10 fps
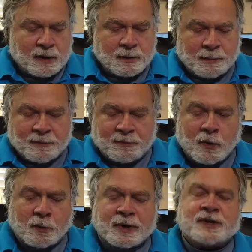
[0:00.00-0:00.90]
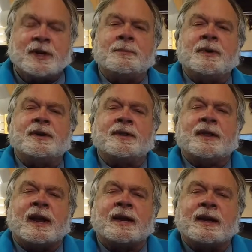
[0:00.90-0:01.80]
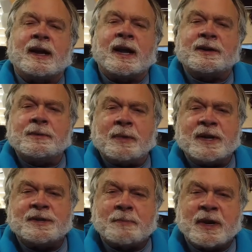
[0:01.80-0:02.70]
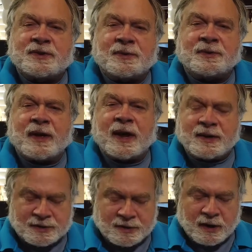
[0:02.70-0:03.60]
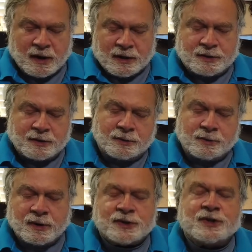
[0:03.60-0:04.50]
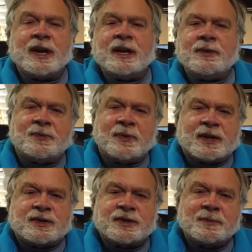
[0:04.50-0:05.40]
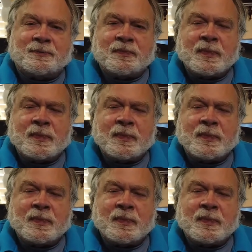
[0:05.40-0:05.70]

Now, before we jump into that, I'd like to pay special thanks to Gene Fish.